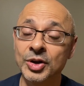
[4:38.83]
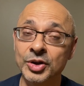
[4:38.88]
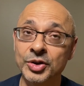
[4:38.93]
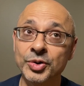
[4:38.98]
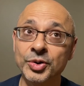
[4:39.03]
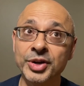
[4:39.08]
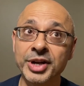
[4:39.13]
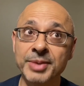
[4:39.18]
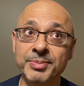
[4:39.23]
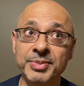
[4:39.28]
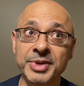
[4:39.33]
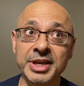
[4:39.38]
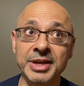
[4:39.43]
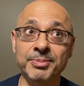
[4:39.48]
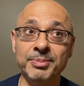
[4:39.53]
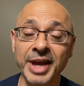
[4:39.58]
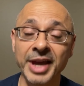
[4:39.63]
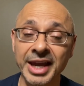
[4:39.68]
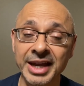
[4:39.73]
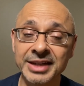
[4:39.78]
could it be
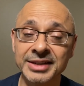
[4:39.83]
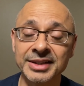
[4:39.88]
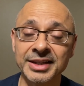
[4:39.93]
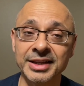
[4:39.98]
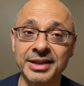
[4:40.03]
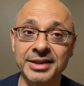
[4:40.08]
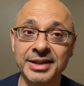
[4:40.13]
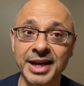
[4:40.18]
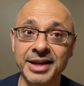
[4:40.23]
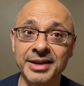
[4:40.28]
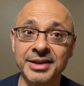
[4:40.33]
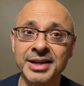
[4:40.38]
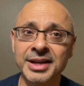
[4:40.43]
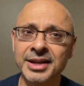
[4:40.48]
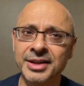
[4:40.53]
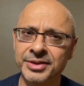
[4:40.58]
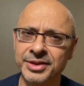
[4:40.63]
painted that